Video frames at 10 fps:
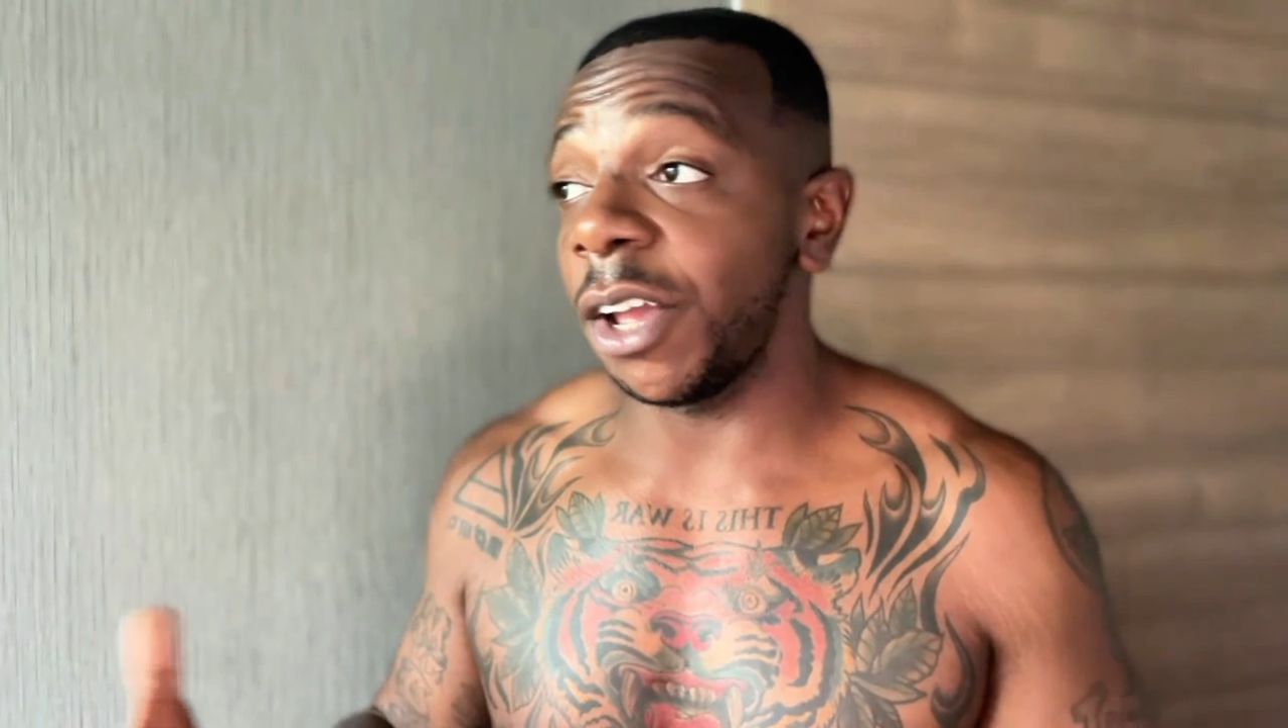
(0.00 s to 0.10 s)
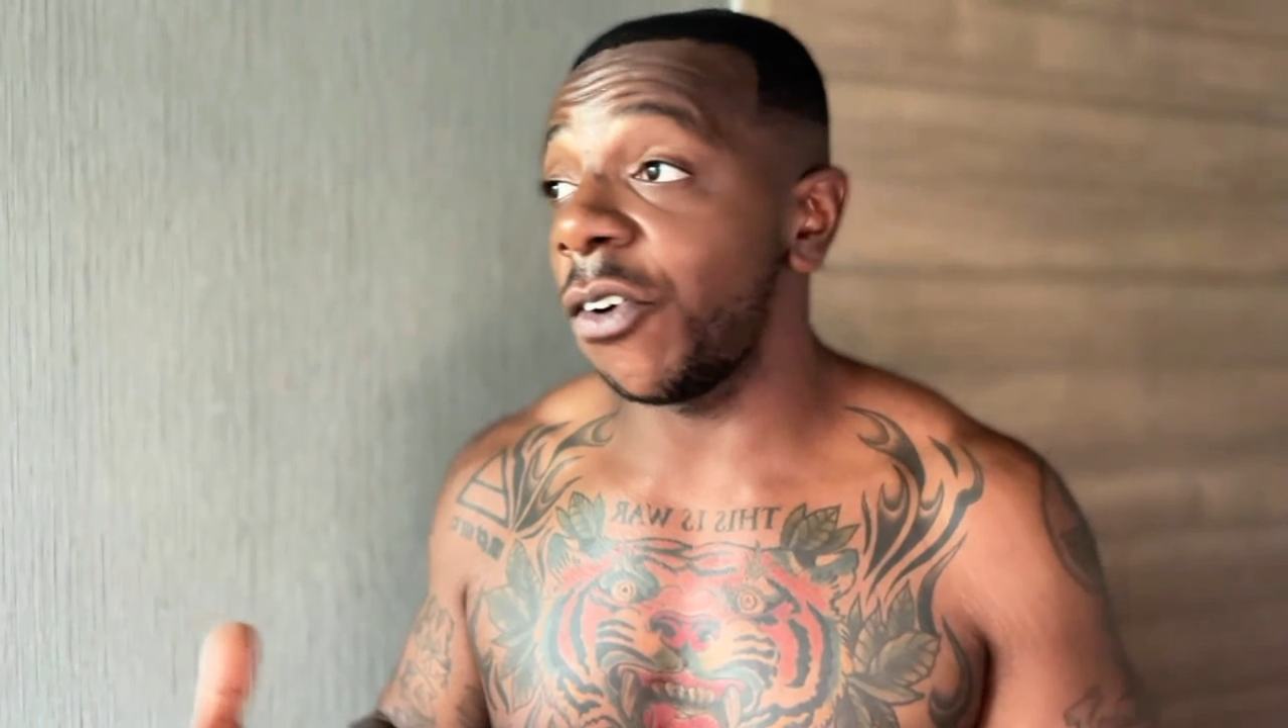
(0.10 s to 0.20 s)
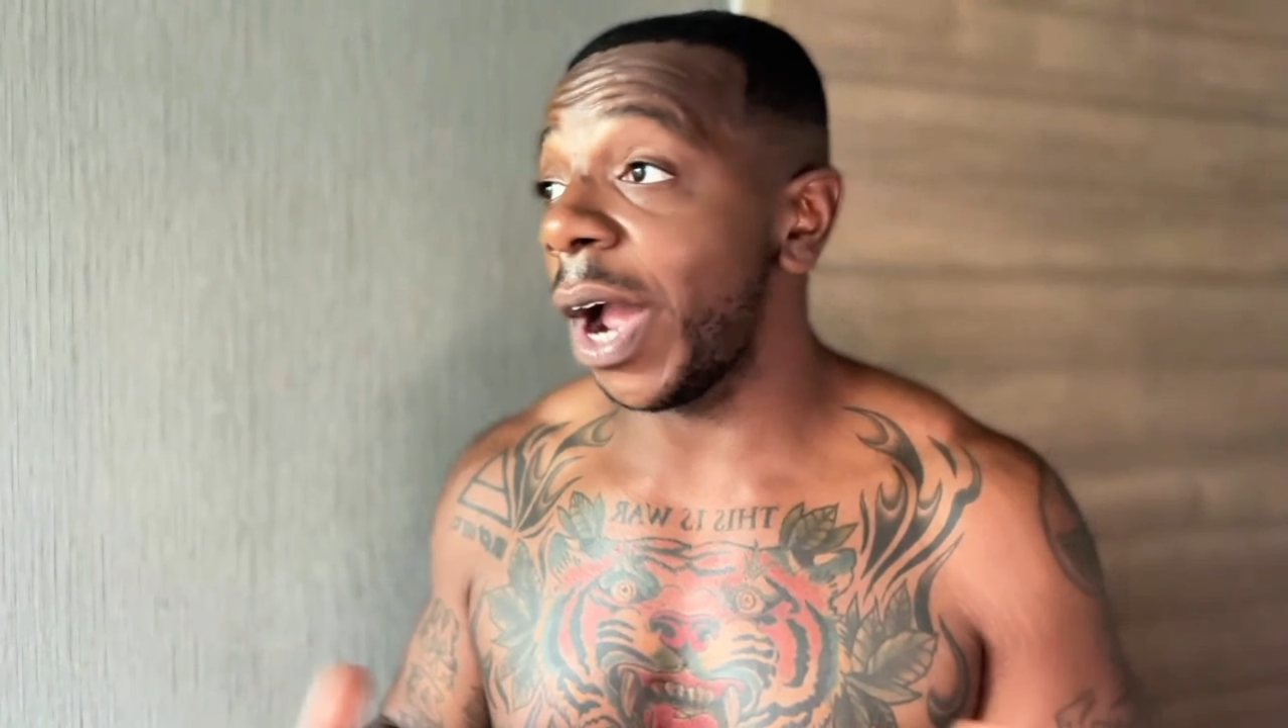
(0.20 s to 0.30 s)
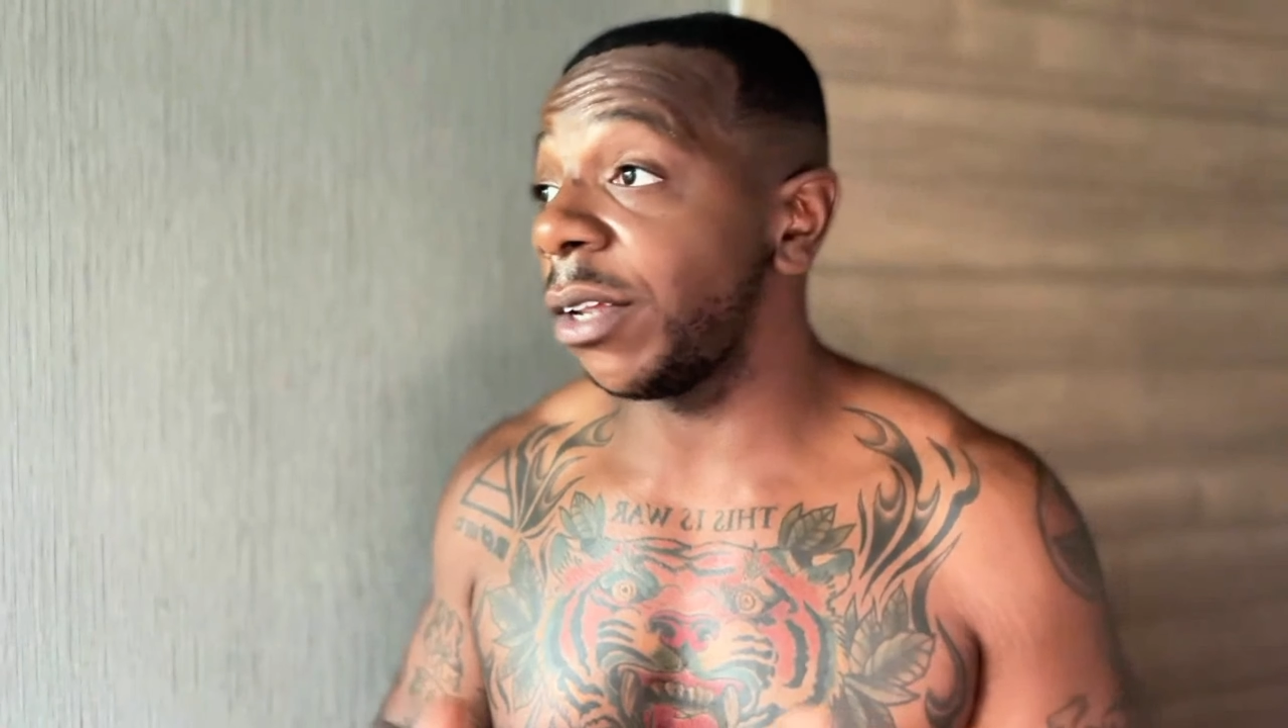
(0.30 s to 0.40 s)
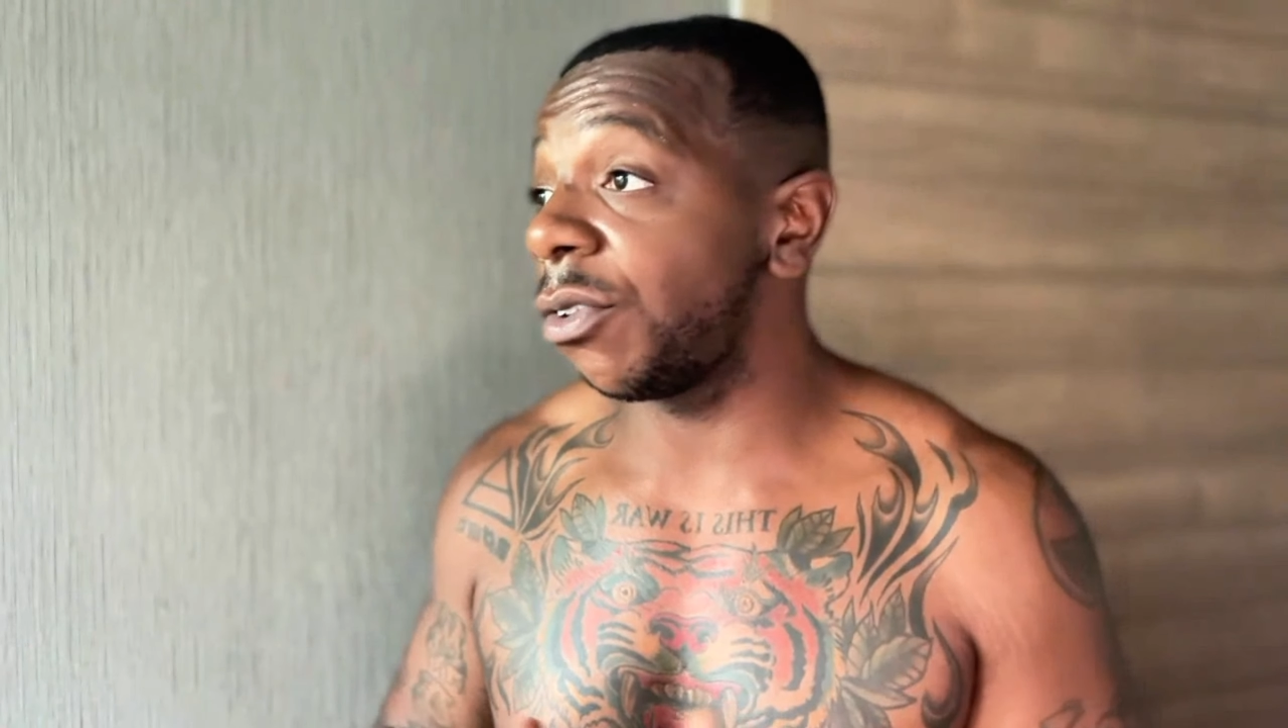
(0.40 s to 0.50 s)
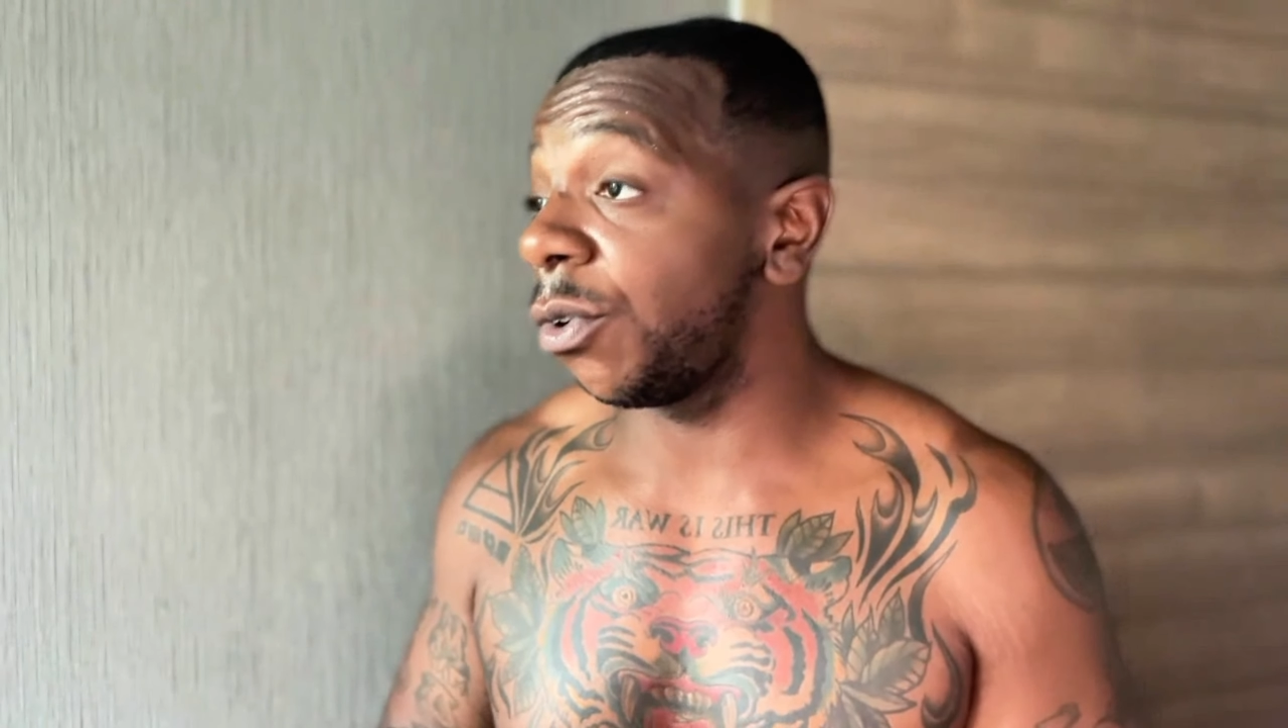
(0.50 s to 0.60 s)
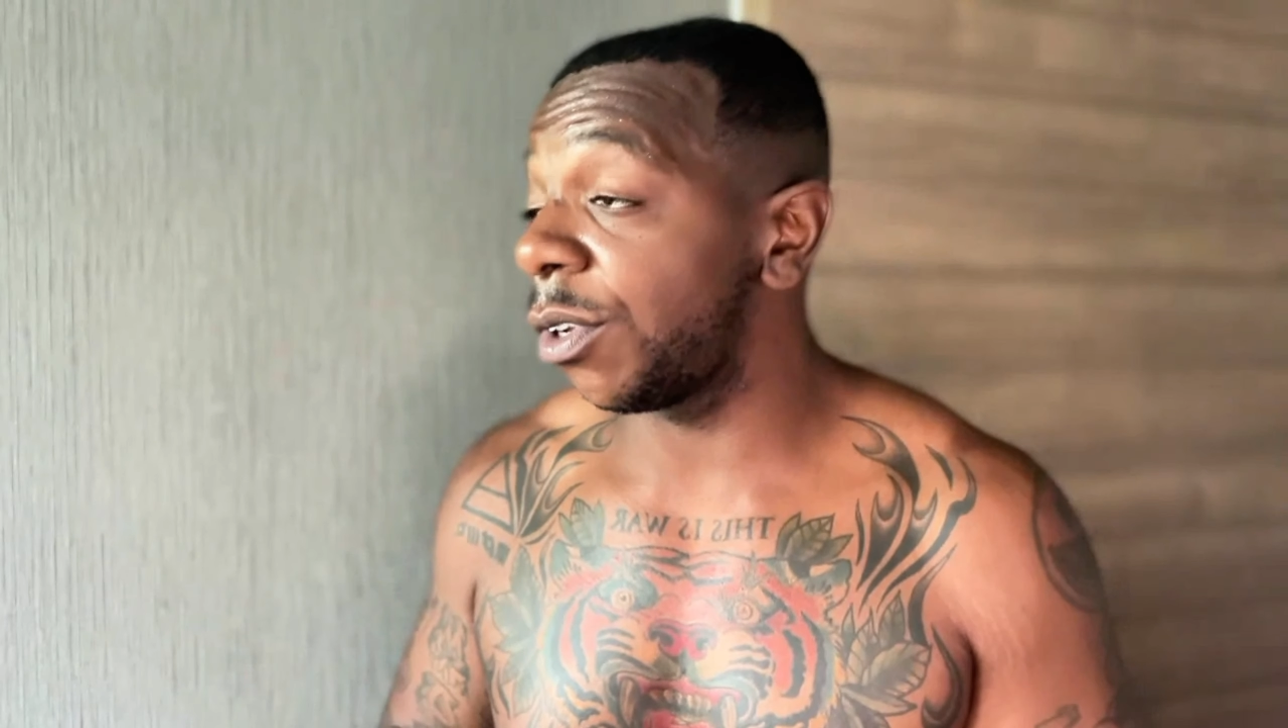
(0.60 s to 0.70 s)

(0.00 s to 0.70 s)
gratitude